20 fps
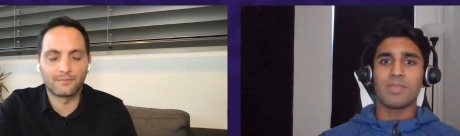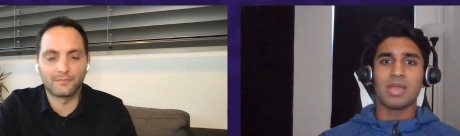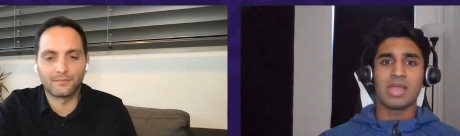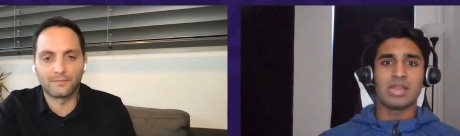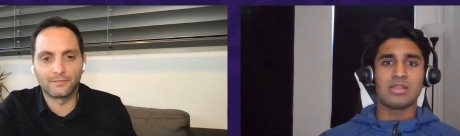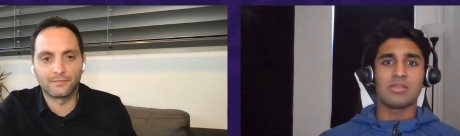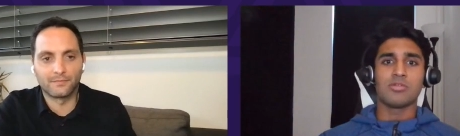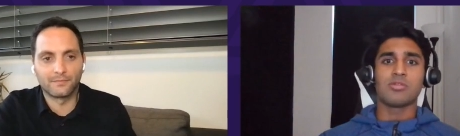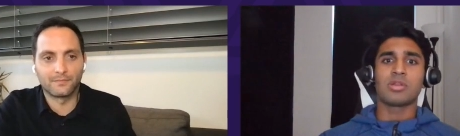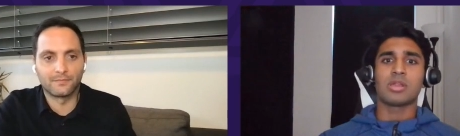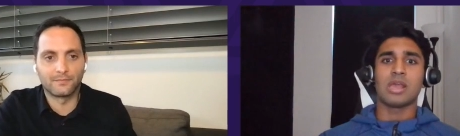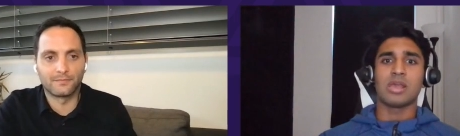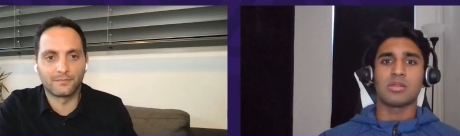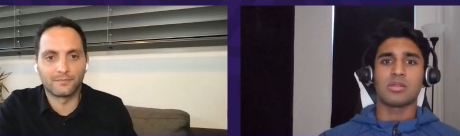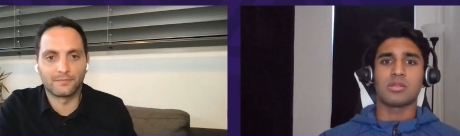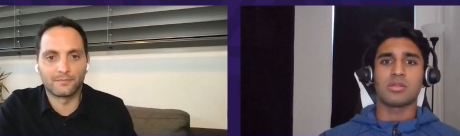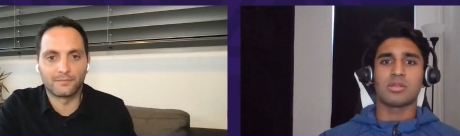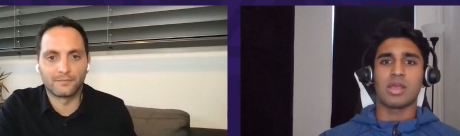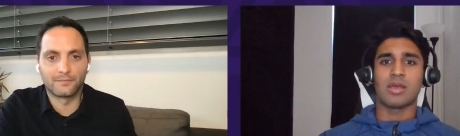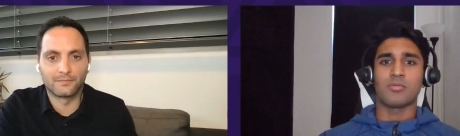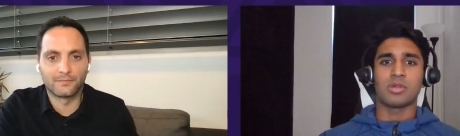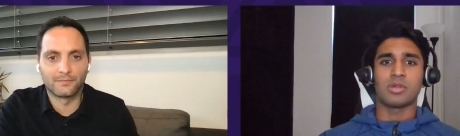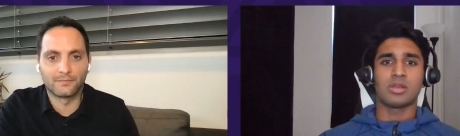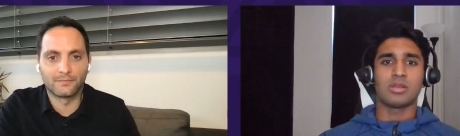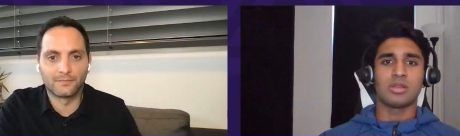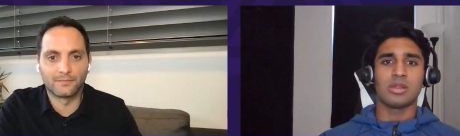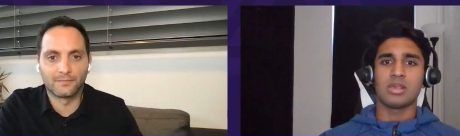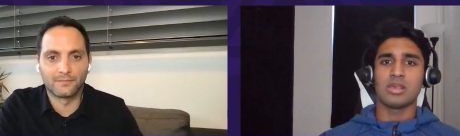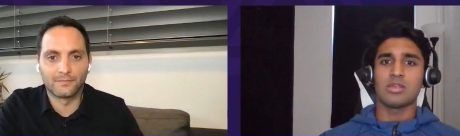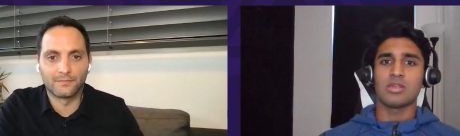Speaker 1: main use cases that we
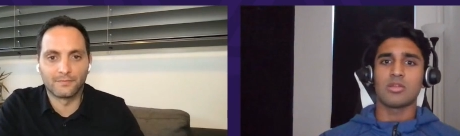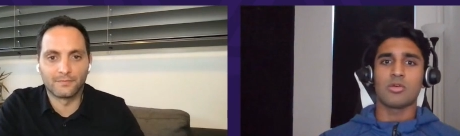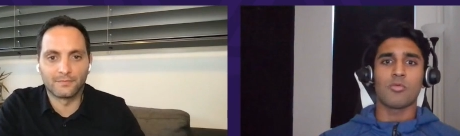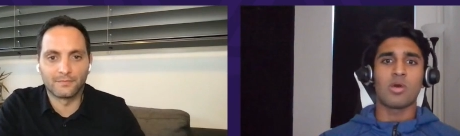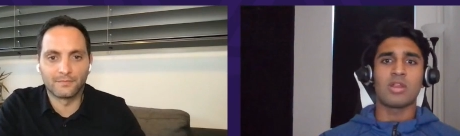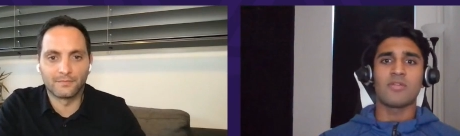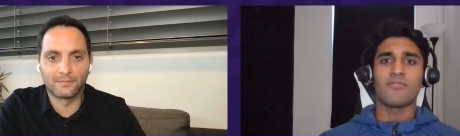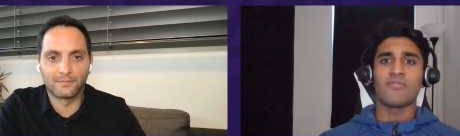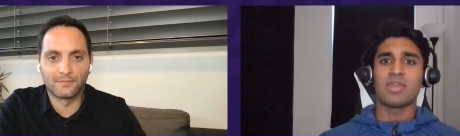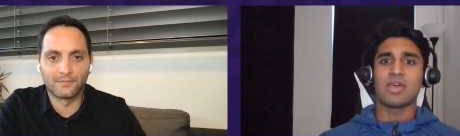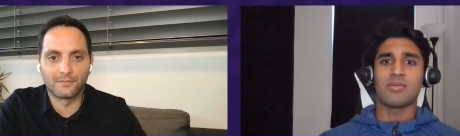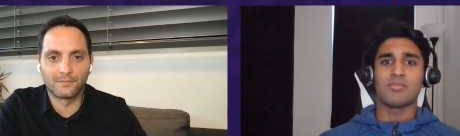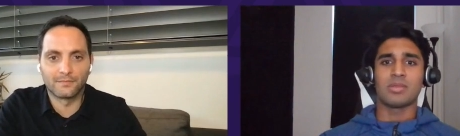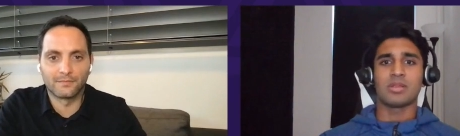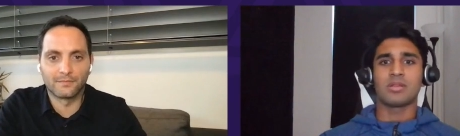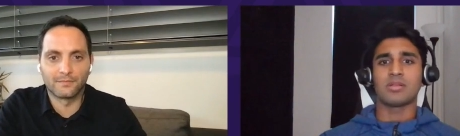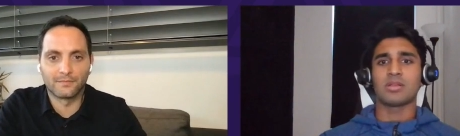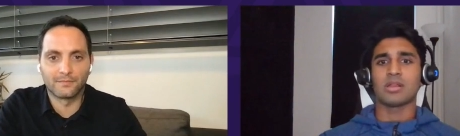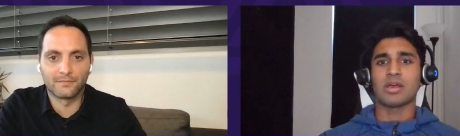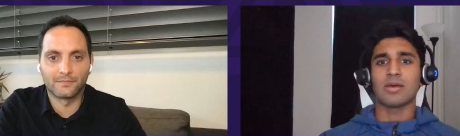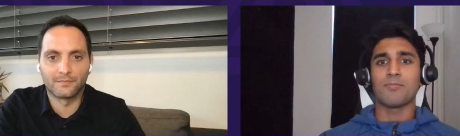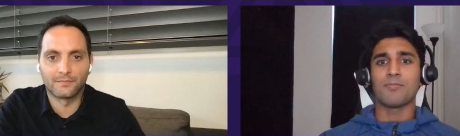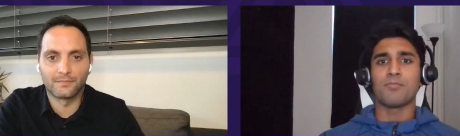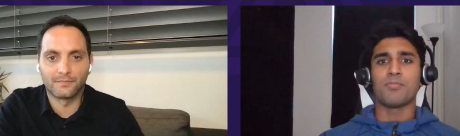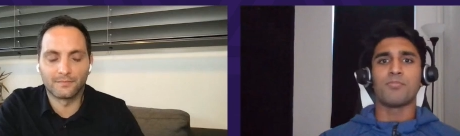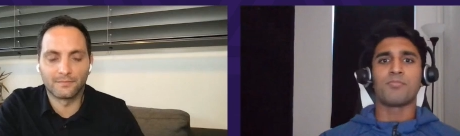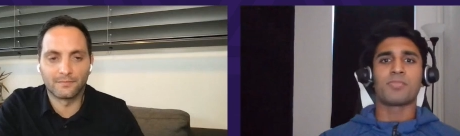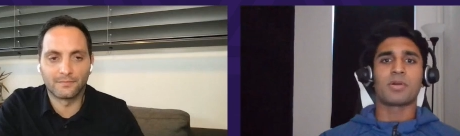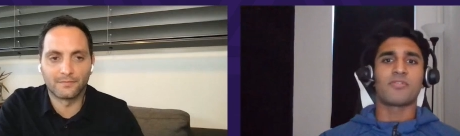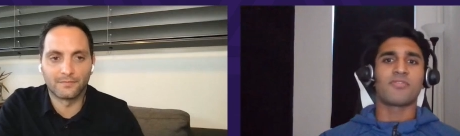see, you know, one of them is uh,
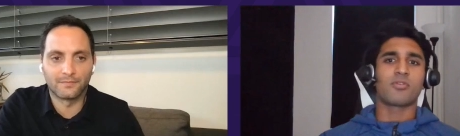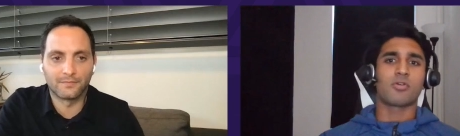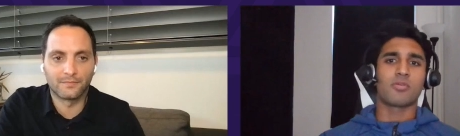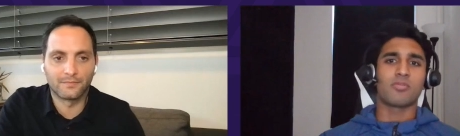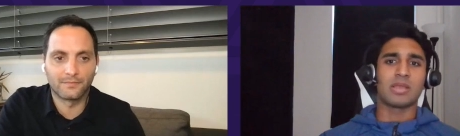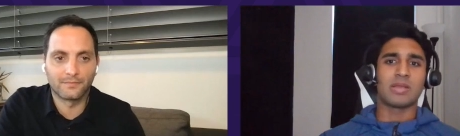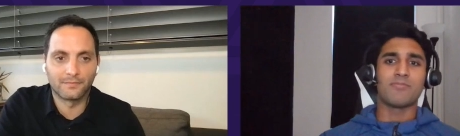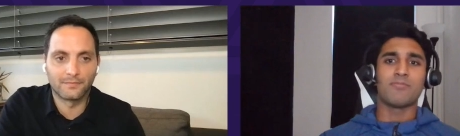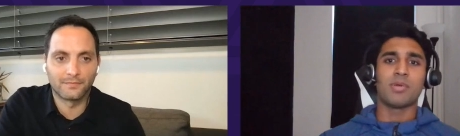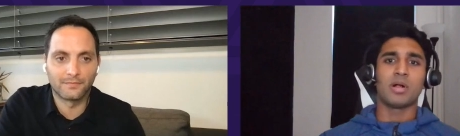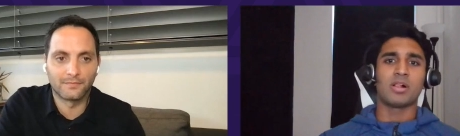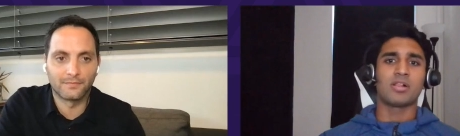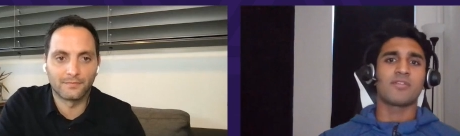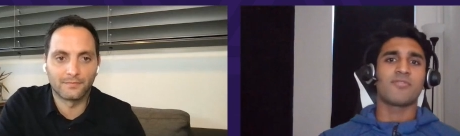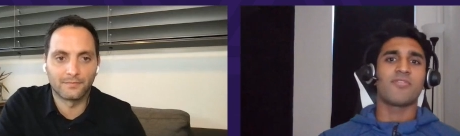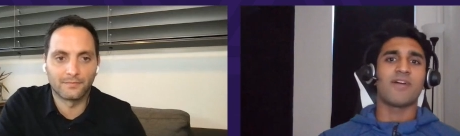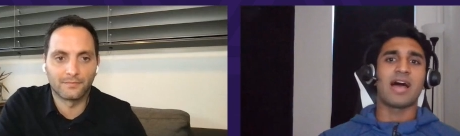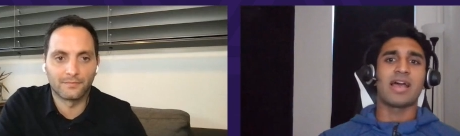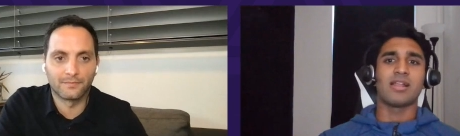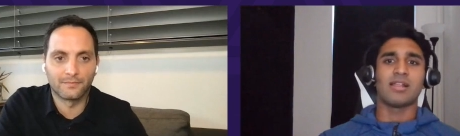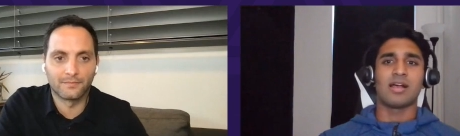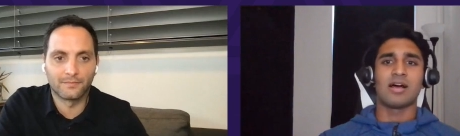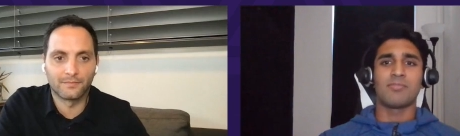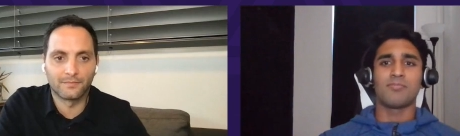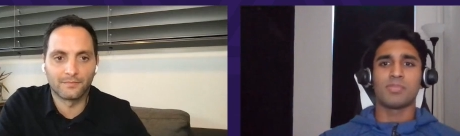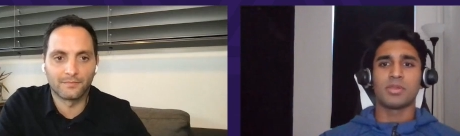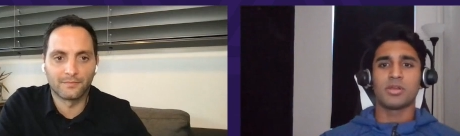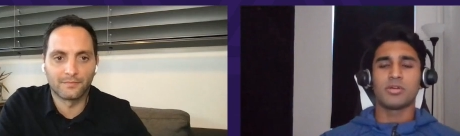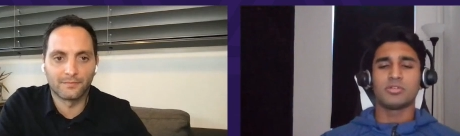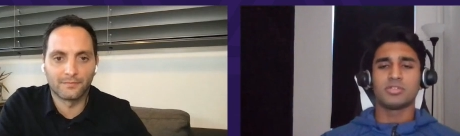performing bulk file
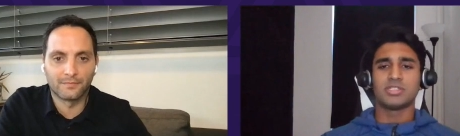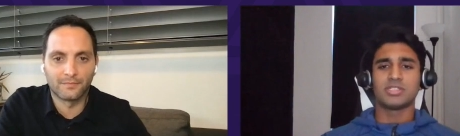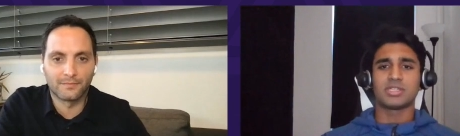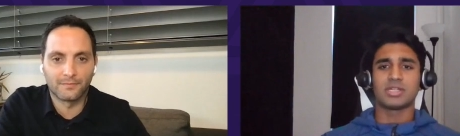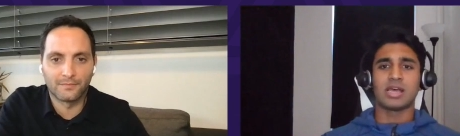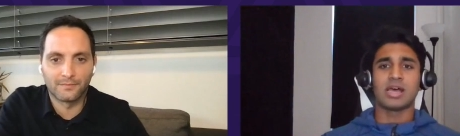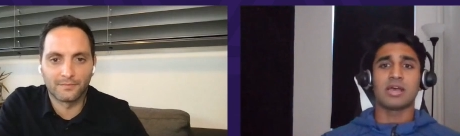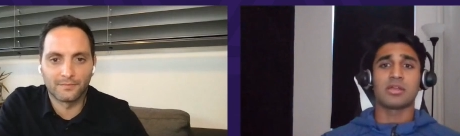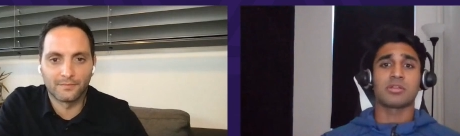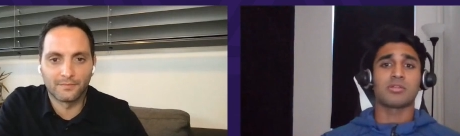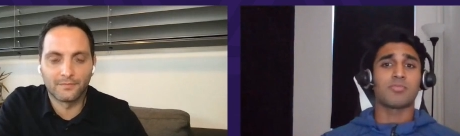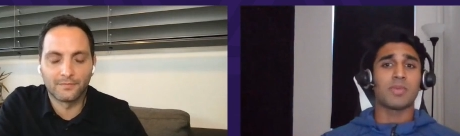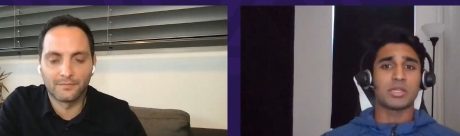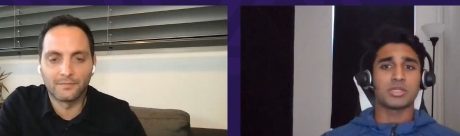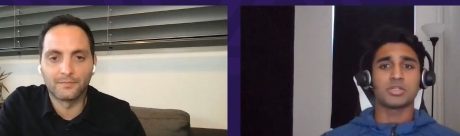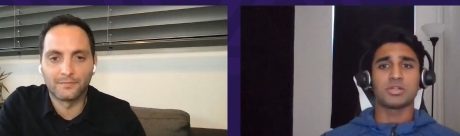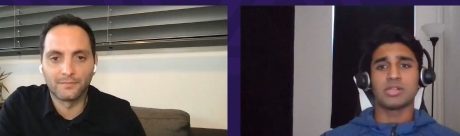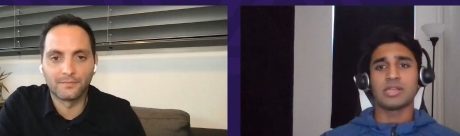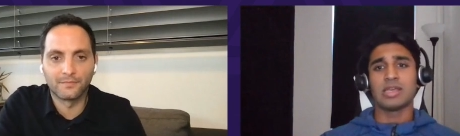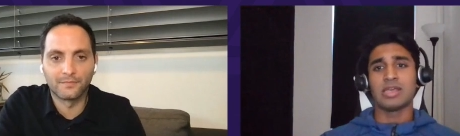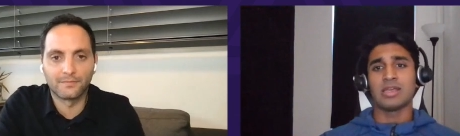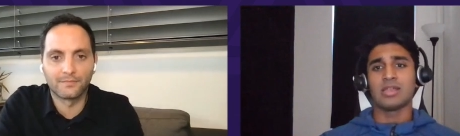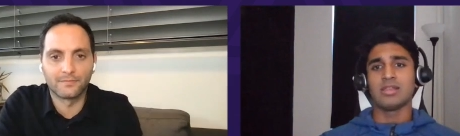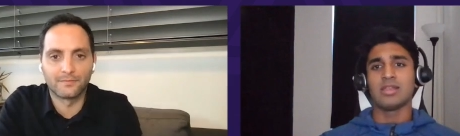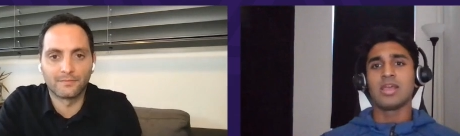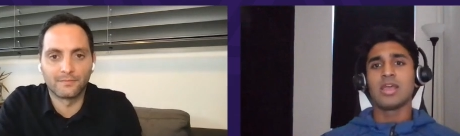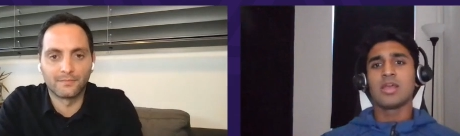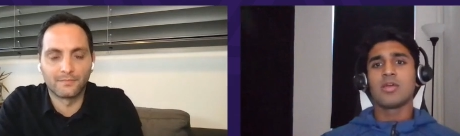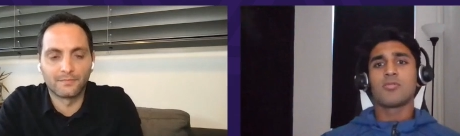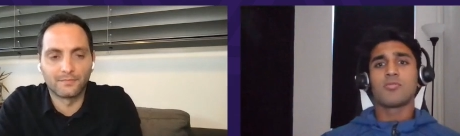uploads, uh, especially
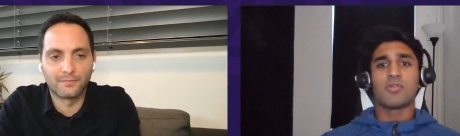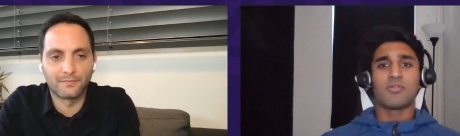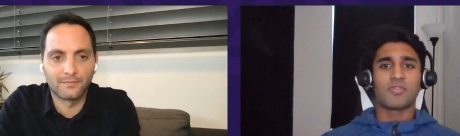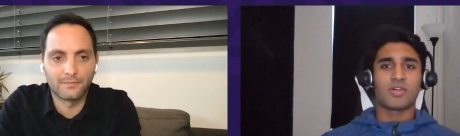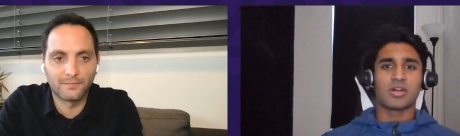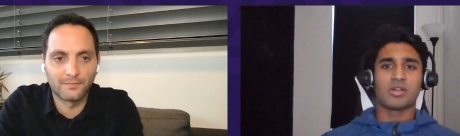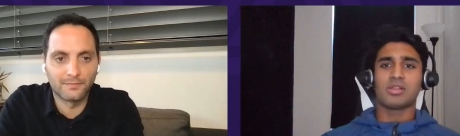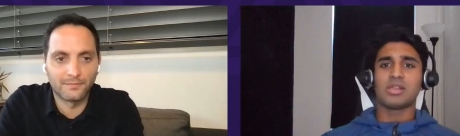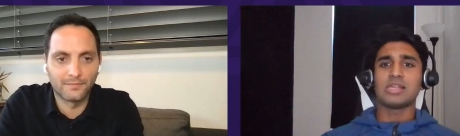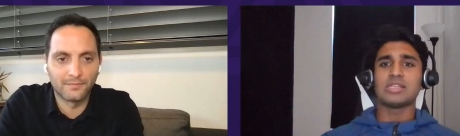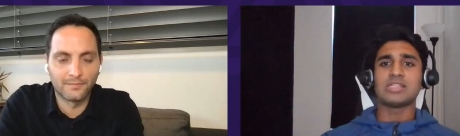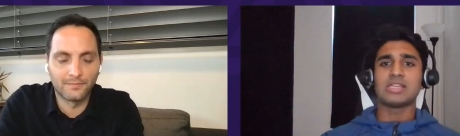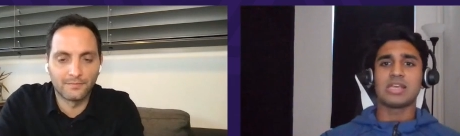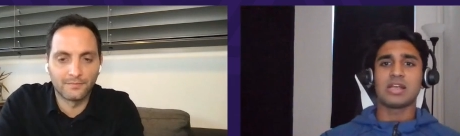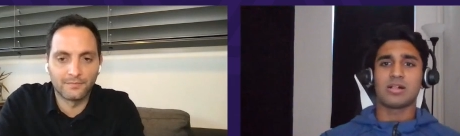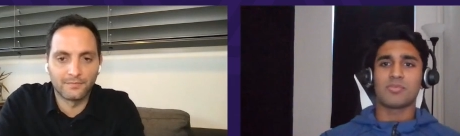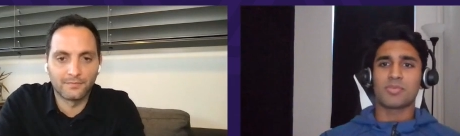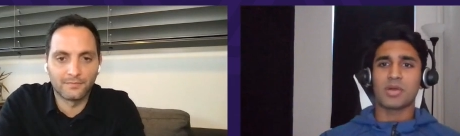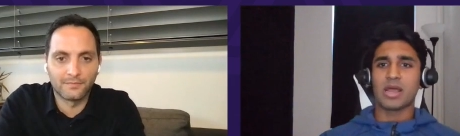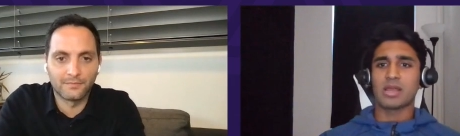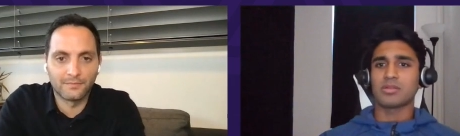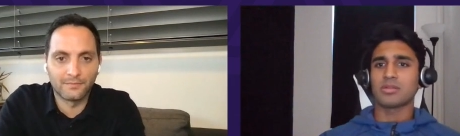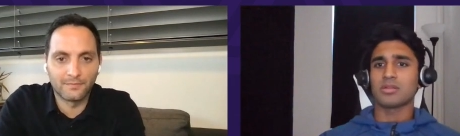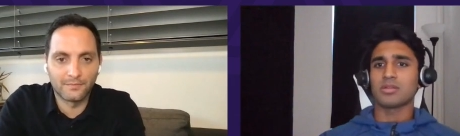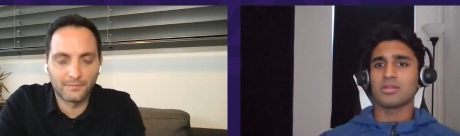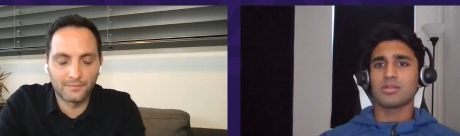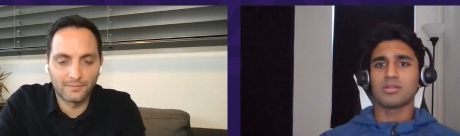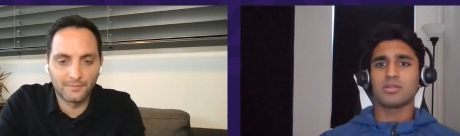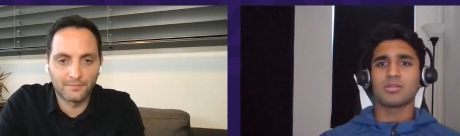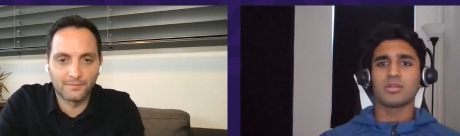in reverse E T L
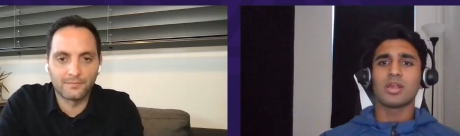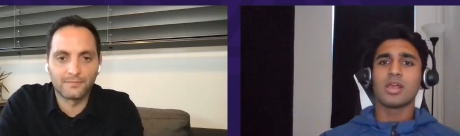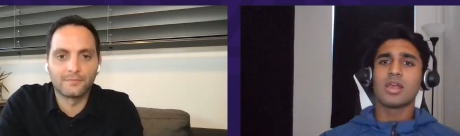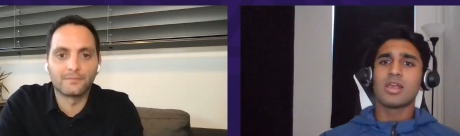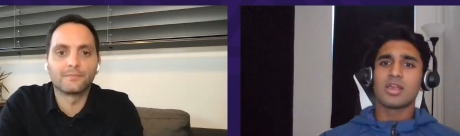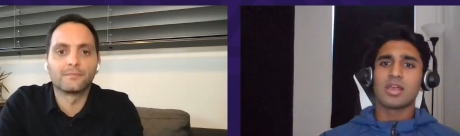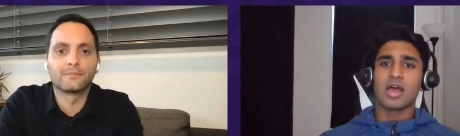processes,